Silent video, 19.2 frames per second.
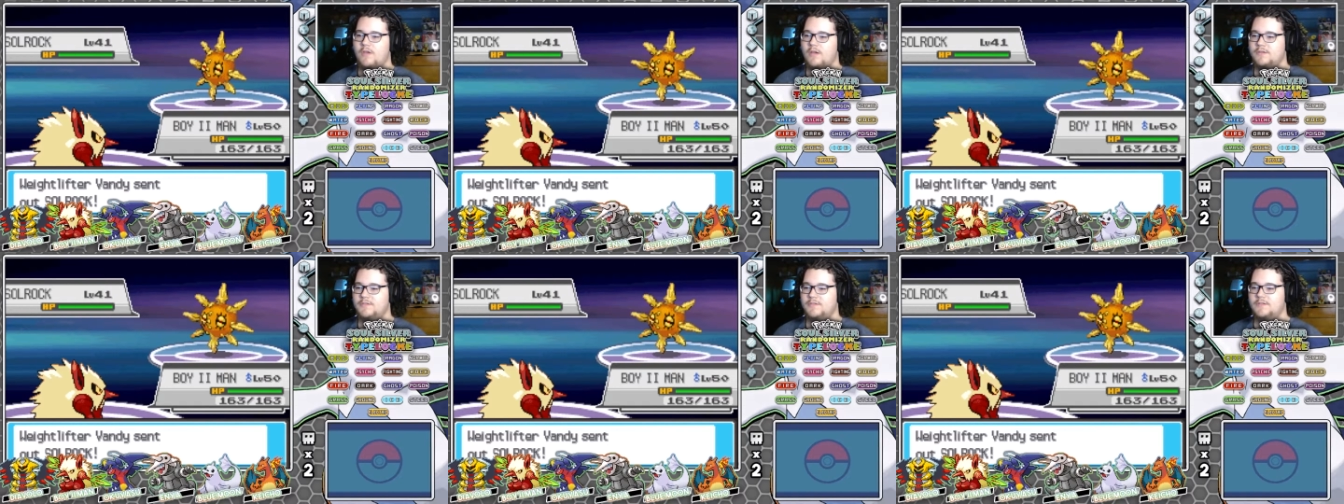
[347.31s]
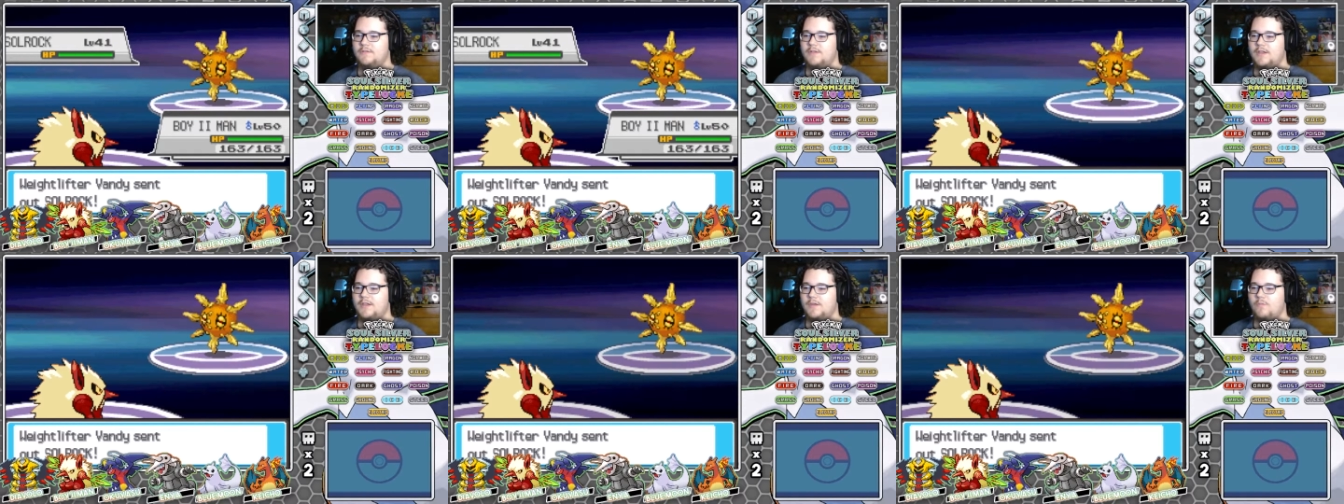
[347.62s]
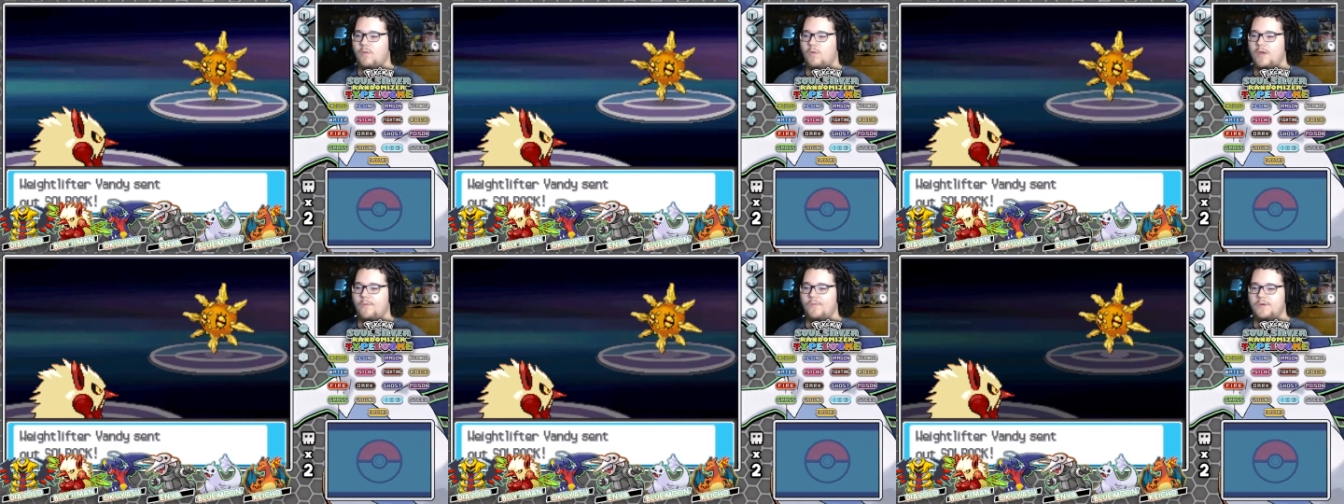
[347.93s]
So, like, why
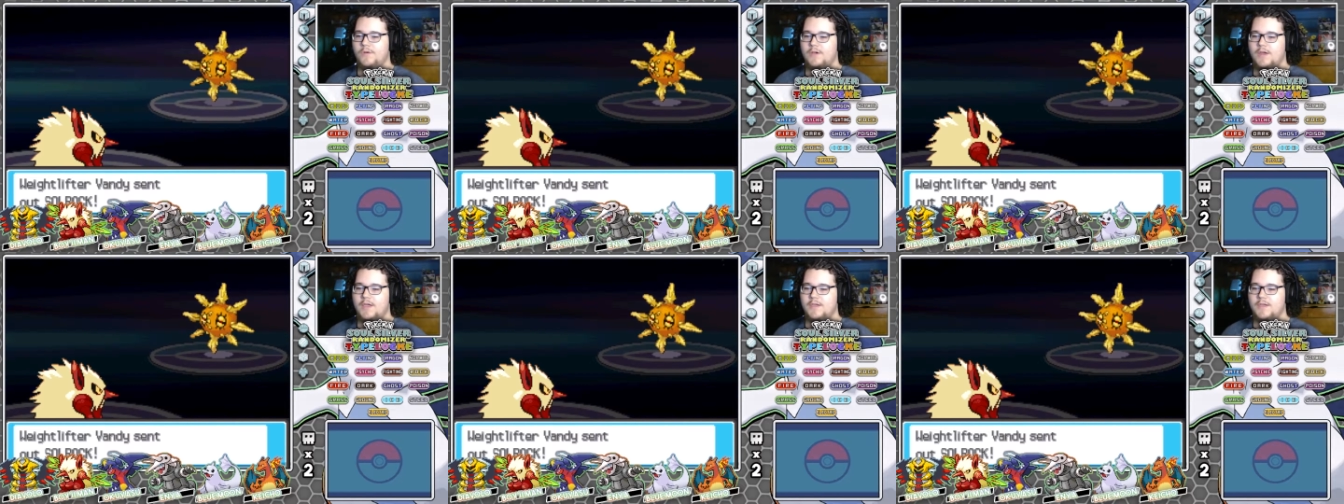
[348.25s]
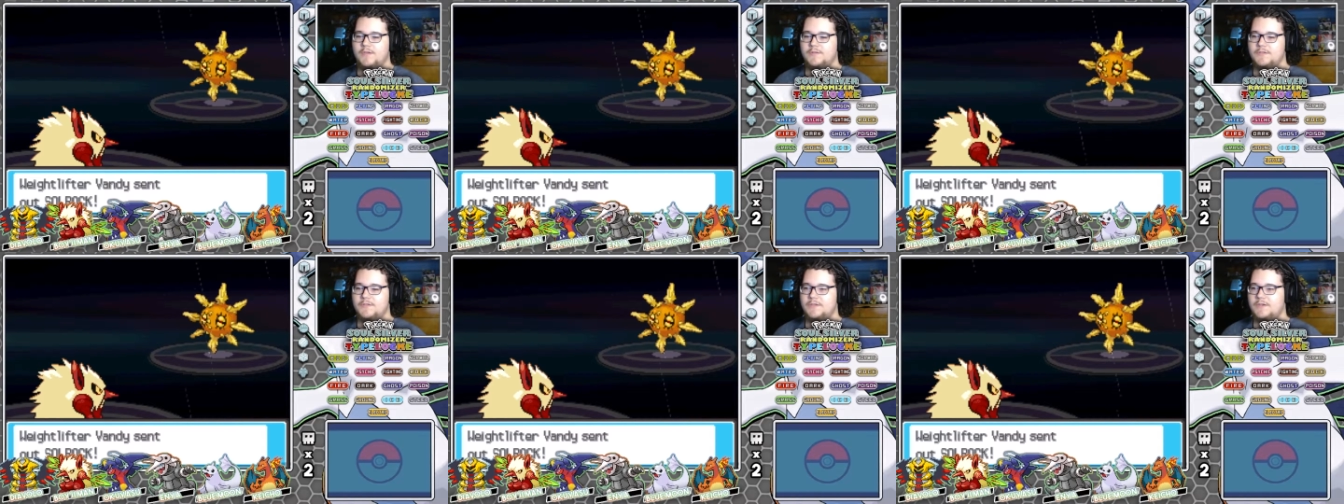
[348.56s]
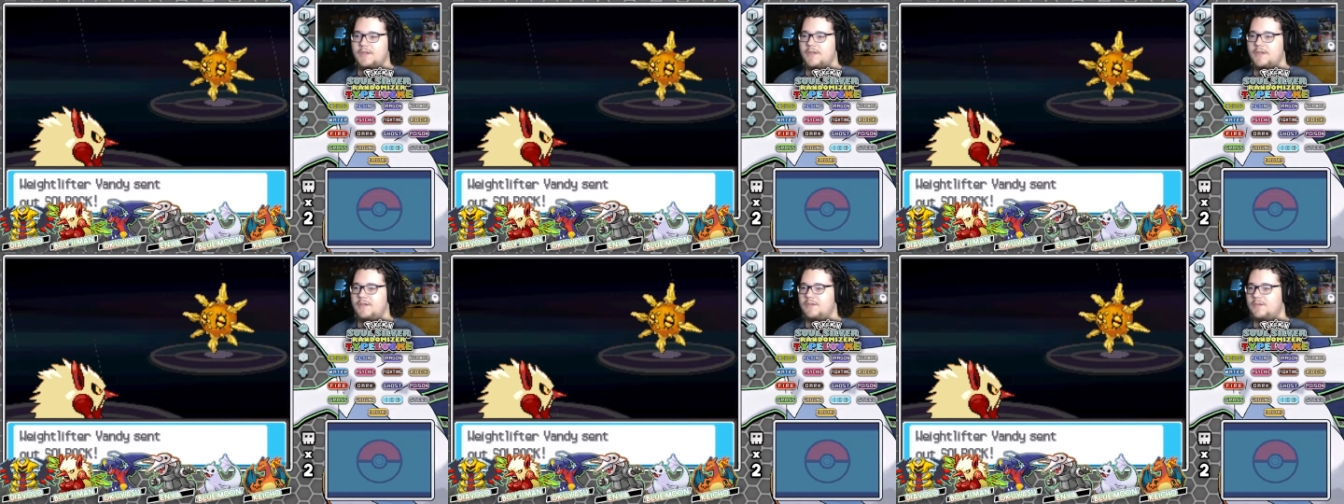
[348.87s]
wouldn't I use it?
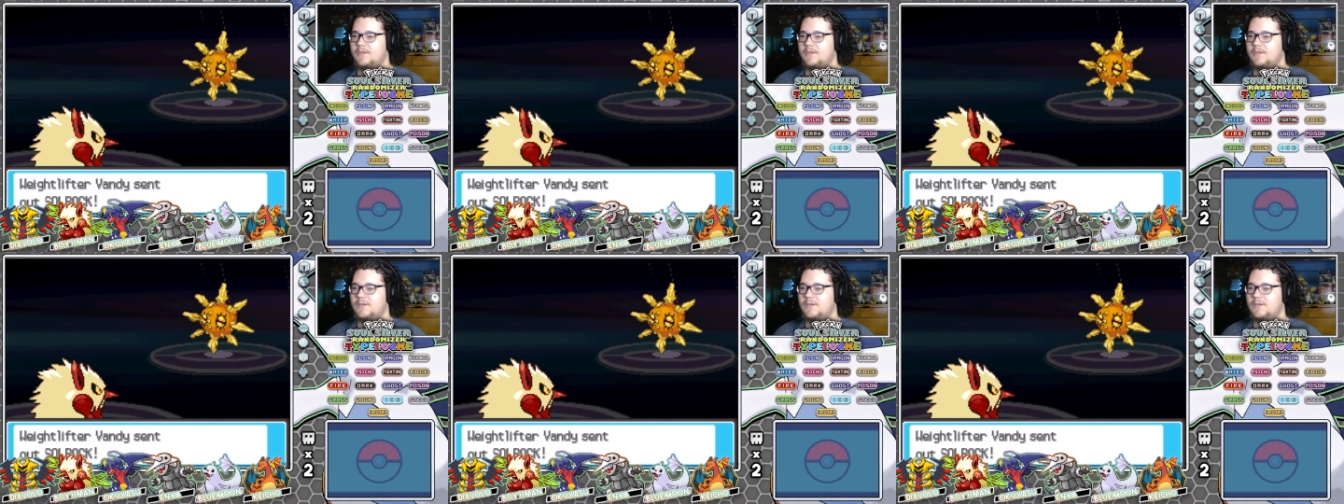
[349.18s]
Duh.